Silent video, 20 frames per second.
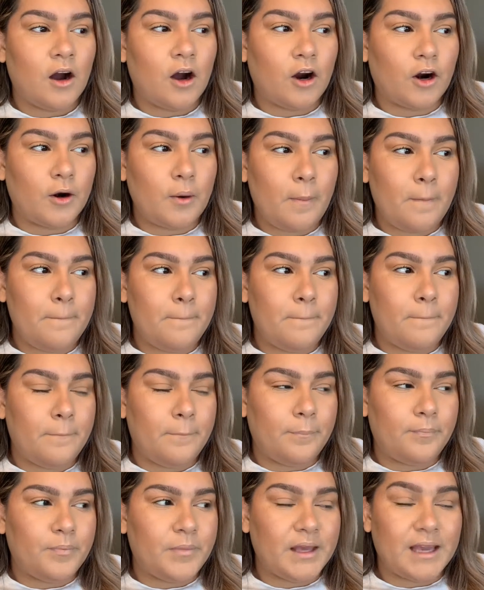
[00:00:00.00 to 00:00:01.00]
are,
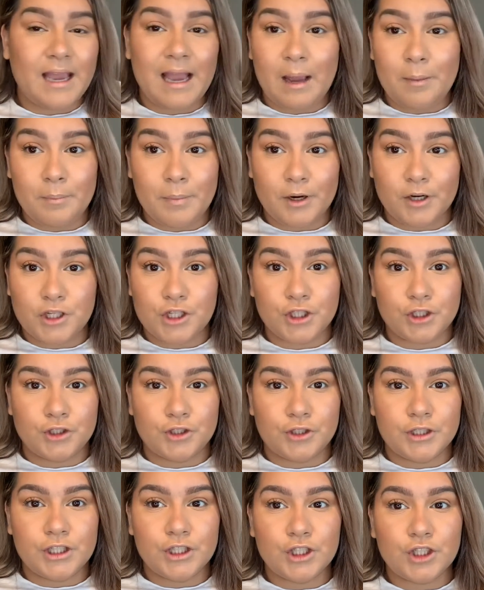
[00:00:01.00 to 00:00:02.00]
they can't bear
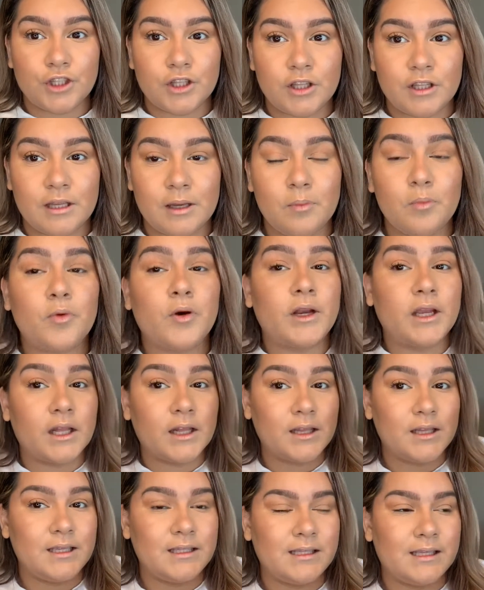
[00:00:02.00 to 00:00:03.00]
children, so then they bring
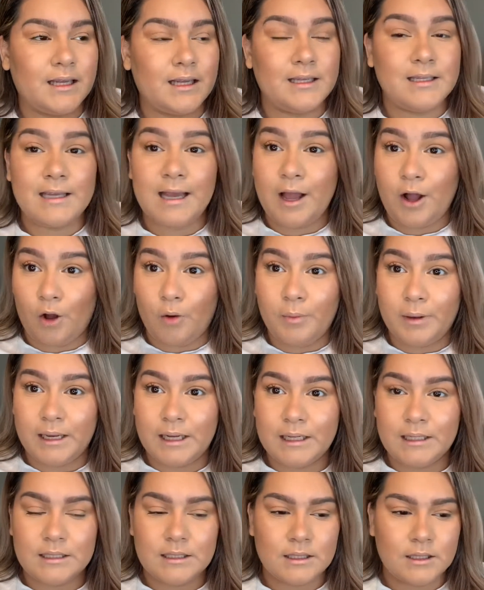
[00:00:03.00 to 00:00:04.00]
in these
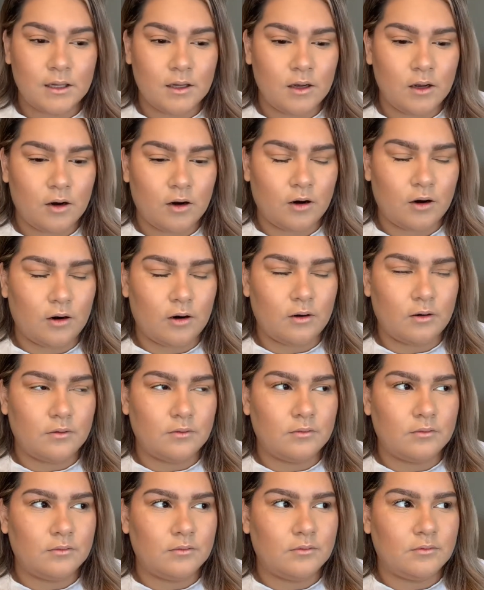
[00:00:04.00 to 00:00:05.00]
tailmaids or
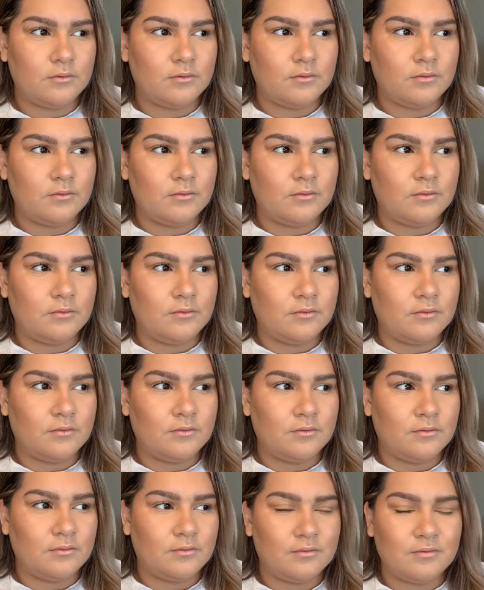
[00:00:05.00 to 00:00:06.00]

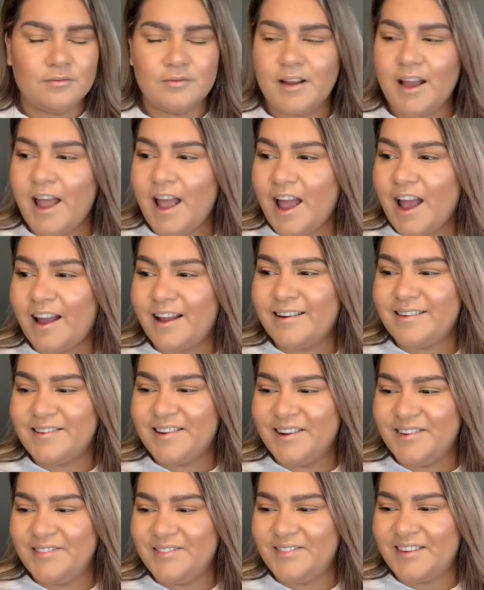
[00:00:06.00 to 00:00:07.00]

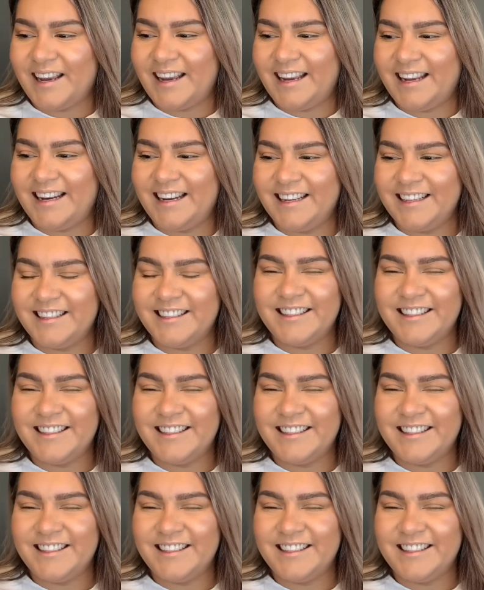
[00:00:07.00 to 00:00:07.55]
handmaids,